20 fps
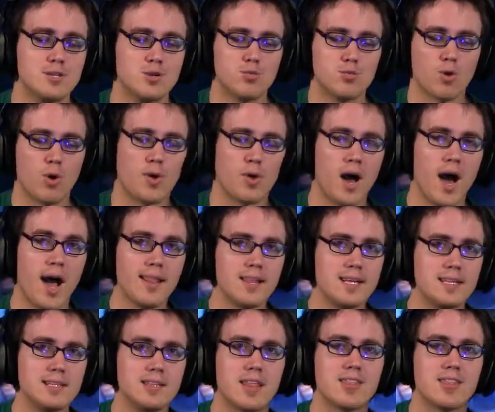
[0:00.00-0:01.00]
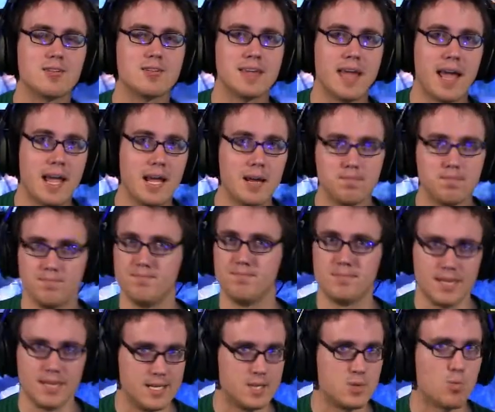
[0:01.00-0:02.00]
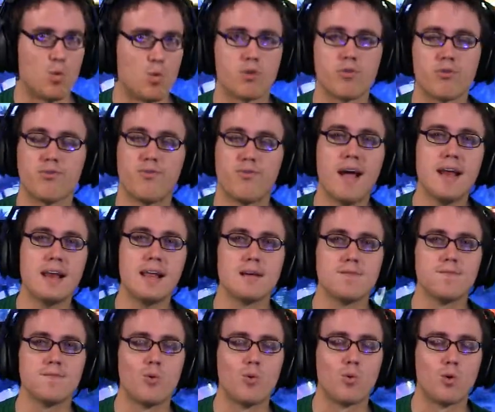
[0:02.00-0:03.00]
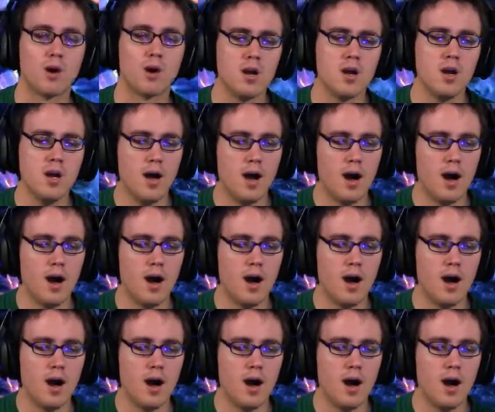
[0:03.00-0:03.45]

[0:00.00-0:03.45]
Rhode Island that their game is worth fighting for.